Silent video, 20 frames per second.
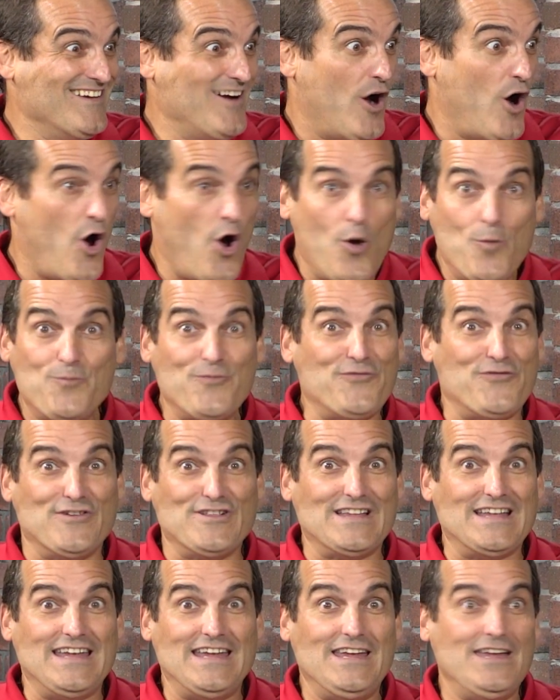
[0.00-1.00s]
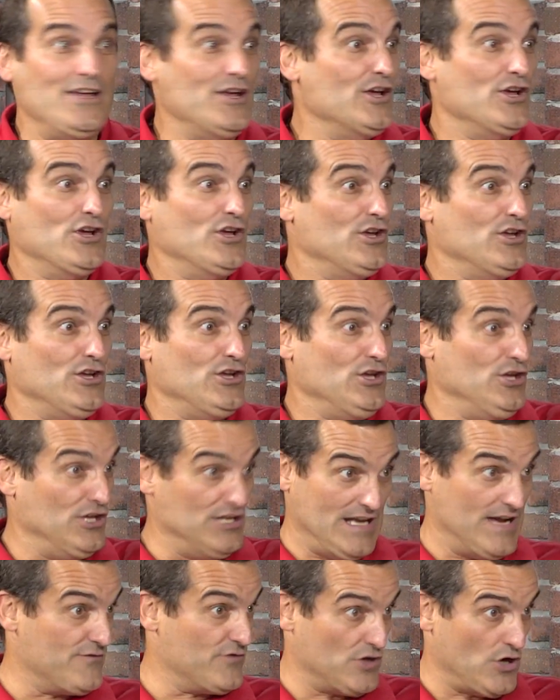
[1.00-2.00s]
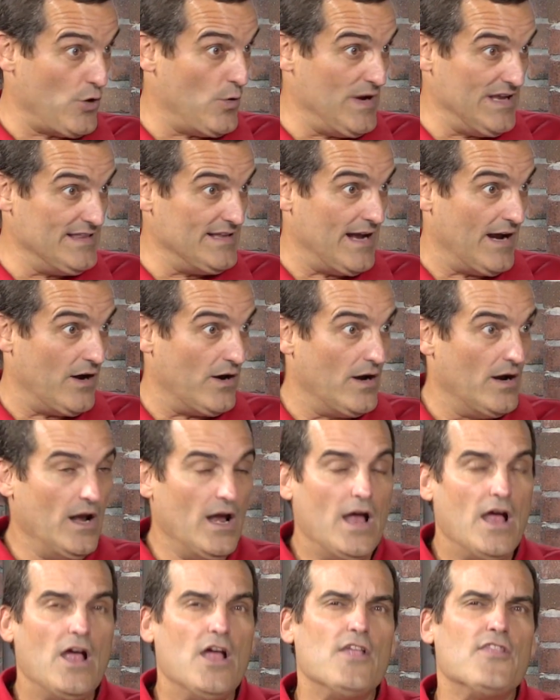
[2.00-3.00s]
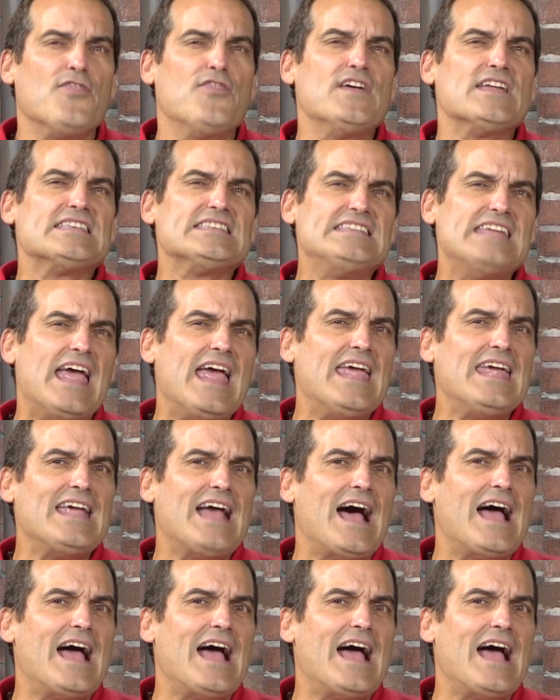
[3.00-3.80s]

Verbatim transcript: Hopefully, you never go in there. The day